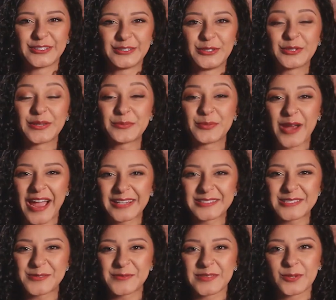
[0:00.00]
You can
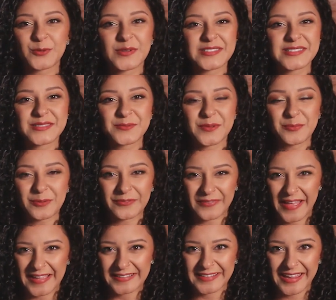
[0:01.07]
practice with the quizzes we
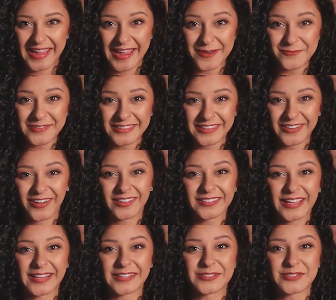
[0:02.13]
provide and with the
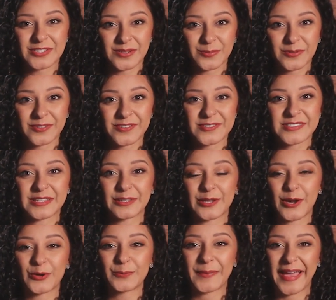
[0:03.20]
online interpreters and
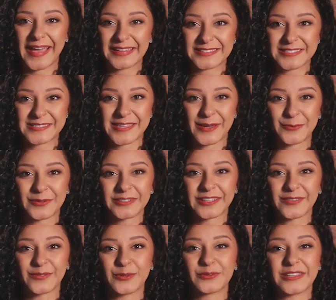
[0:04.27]
code pads that we'll
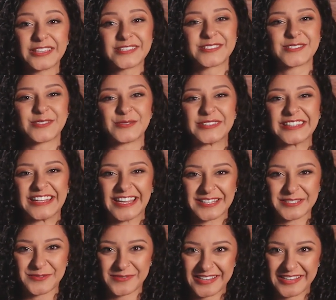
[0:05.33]
give you links to in the next